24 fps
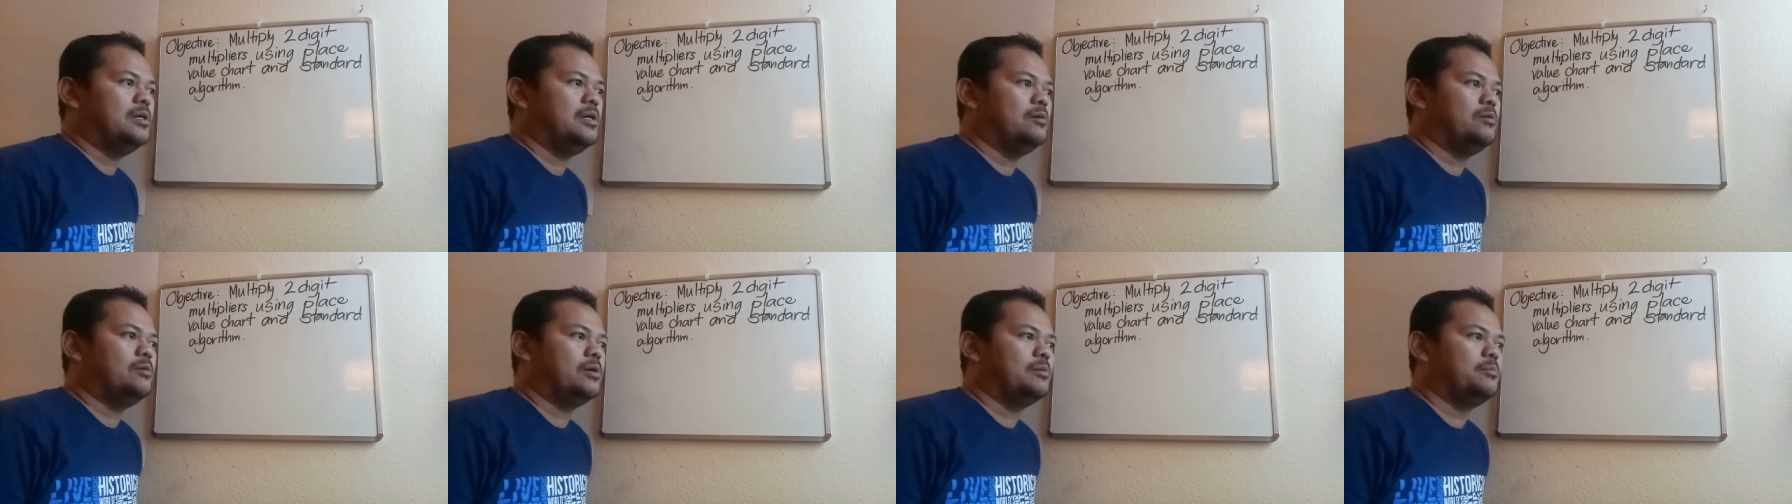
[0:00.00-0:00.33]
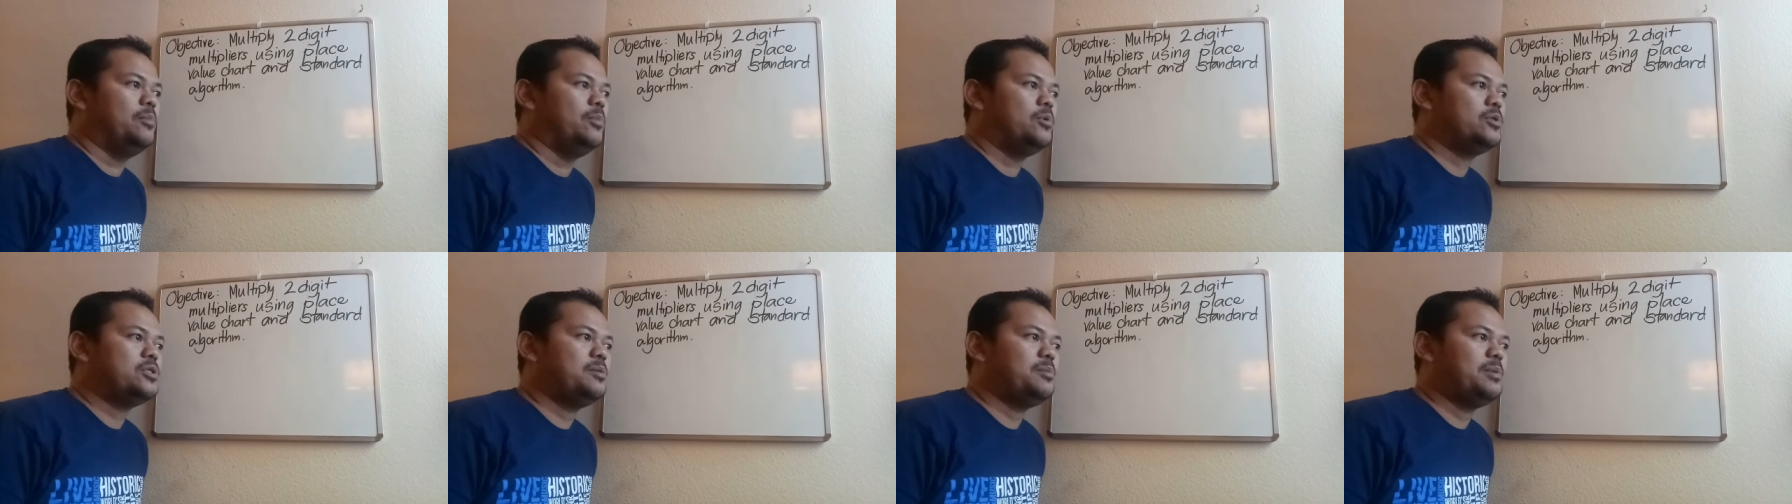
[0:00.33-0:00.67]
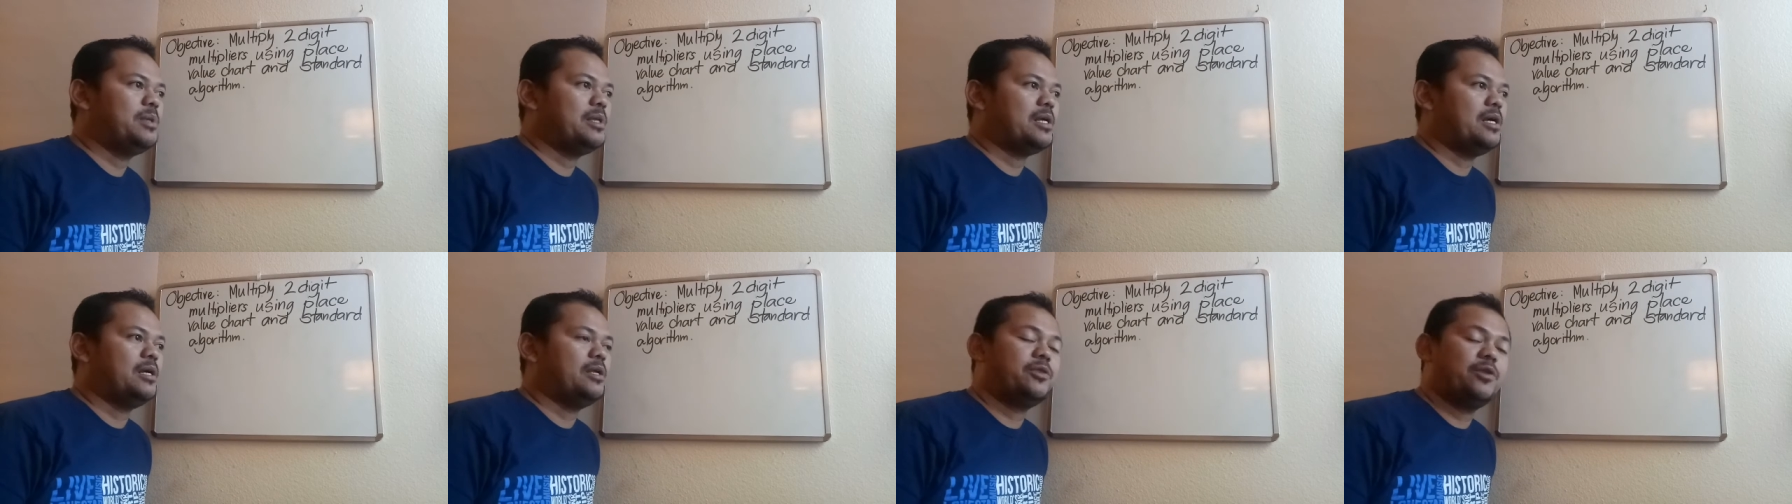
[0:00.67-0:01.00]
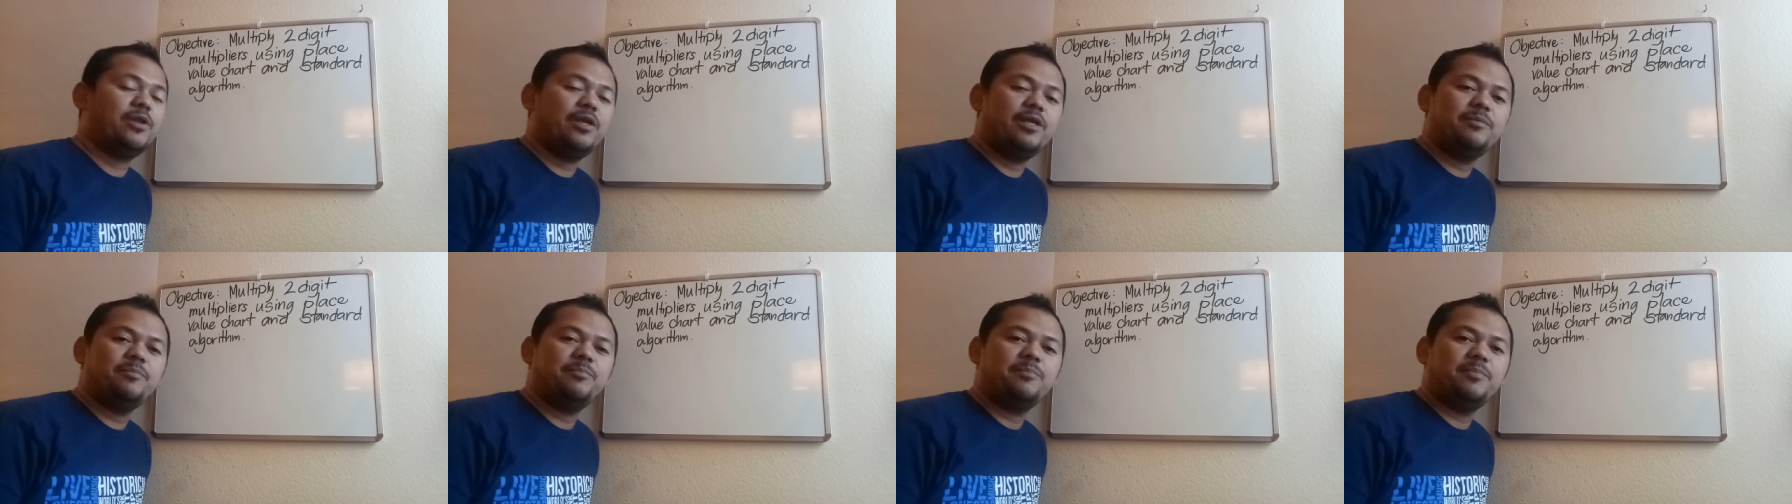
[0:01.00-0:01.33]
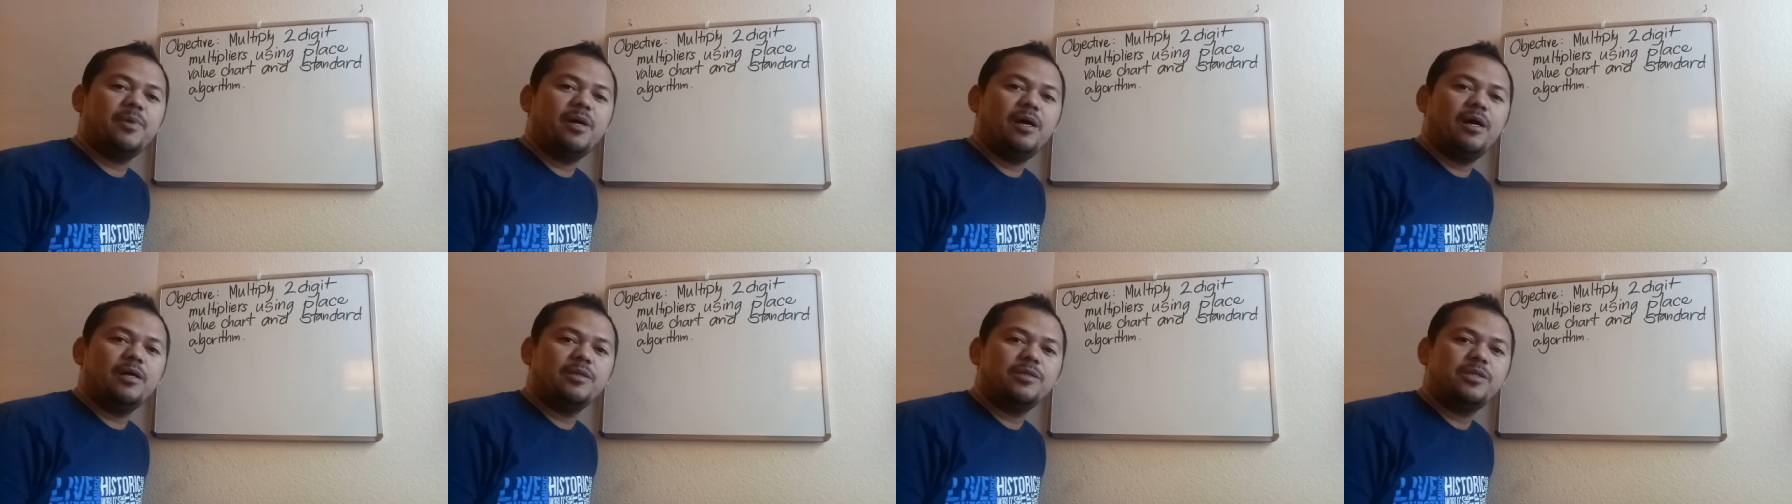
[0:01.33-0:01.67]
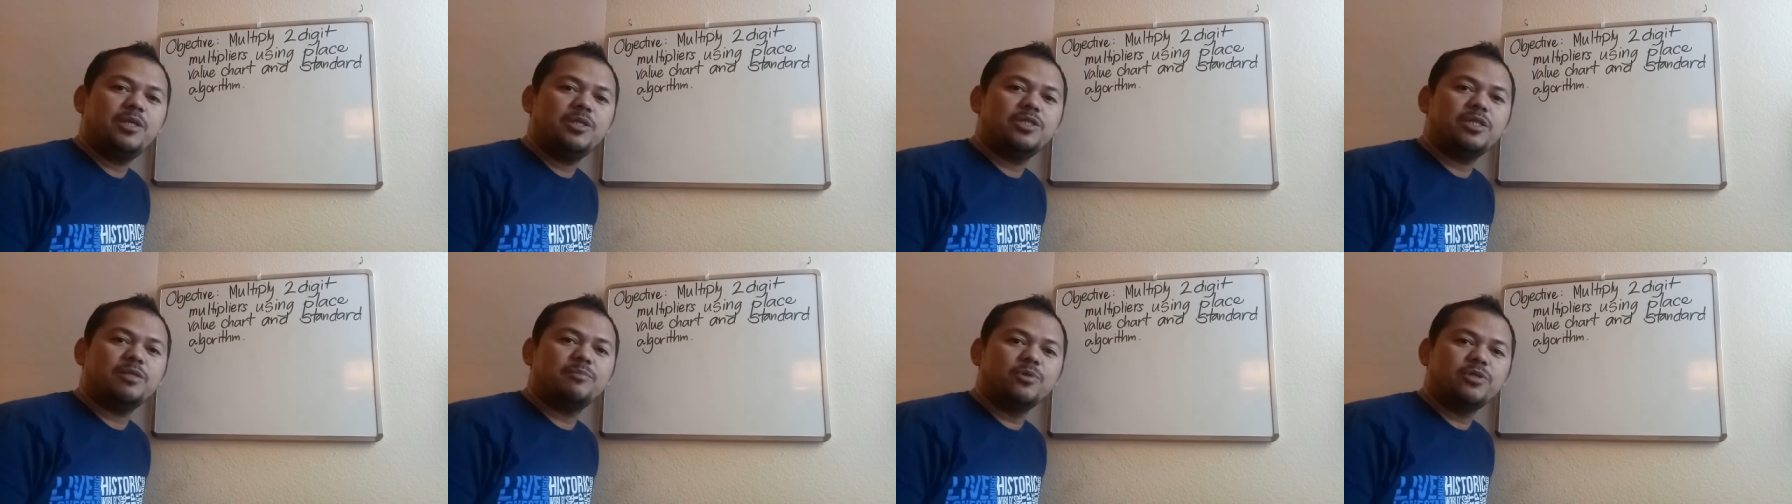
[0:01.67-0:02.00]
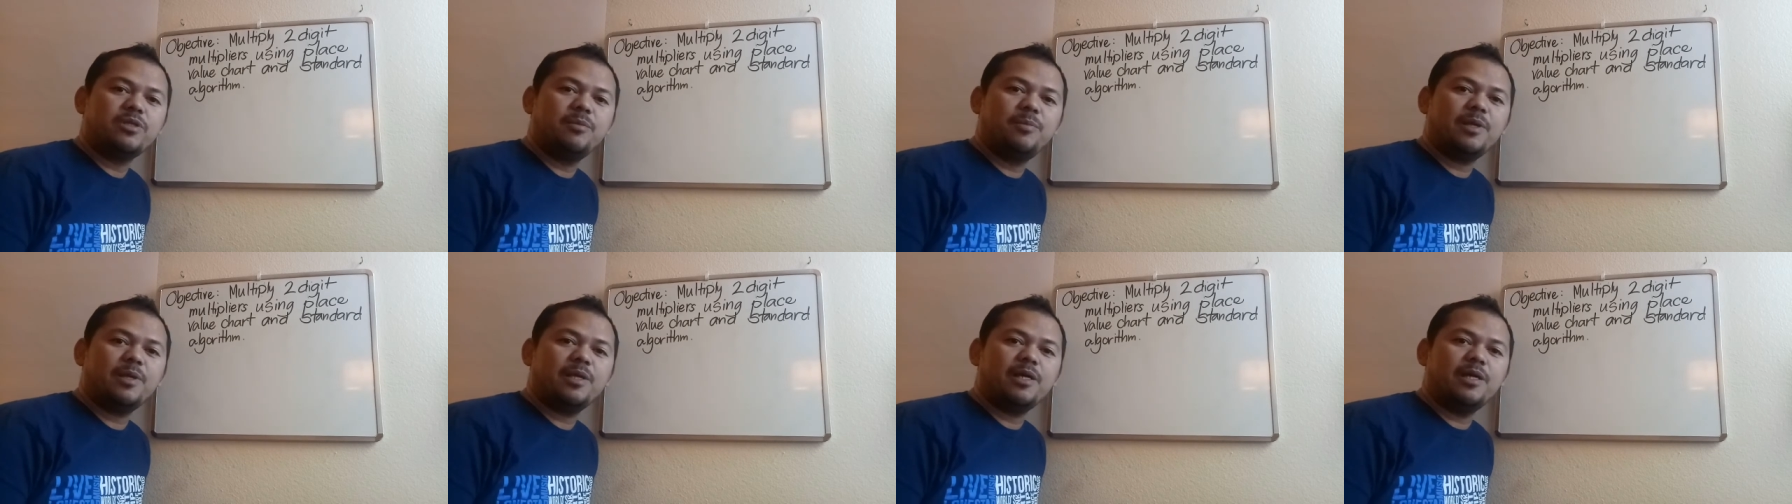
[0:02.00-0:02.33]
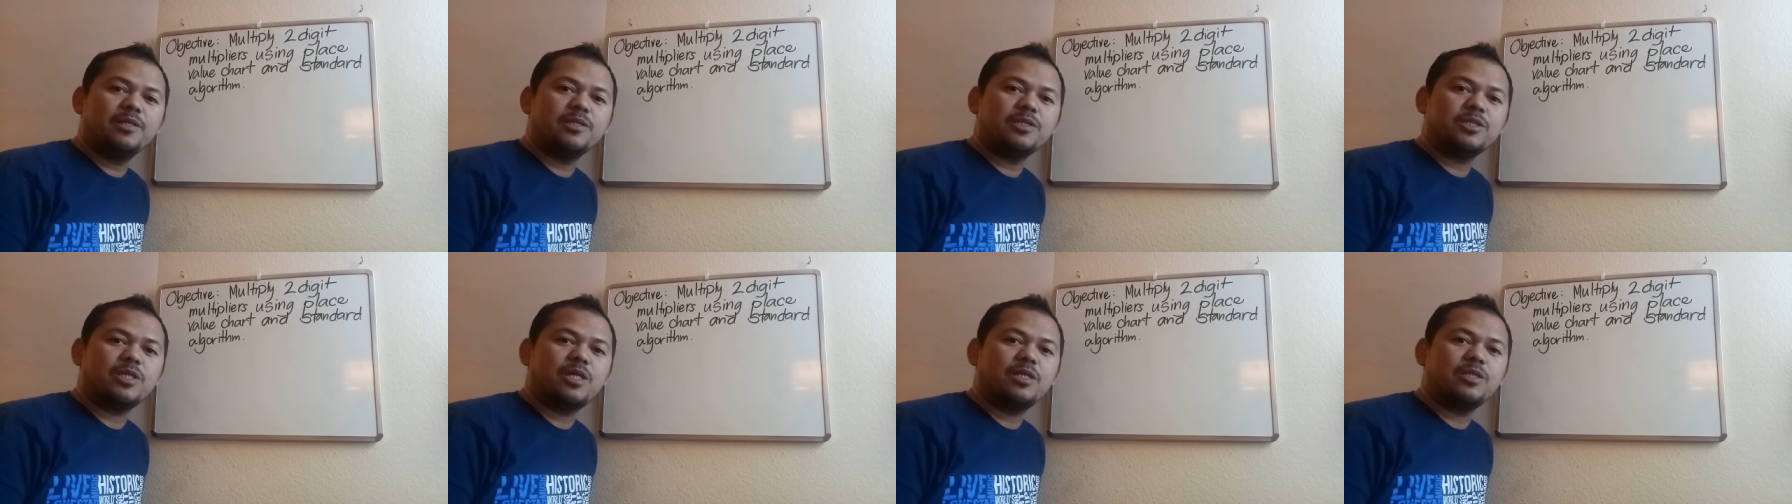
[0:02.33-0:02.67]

three-digit multiplicants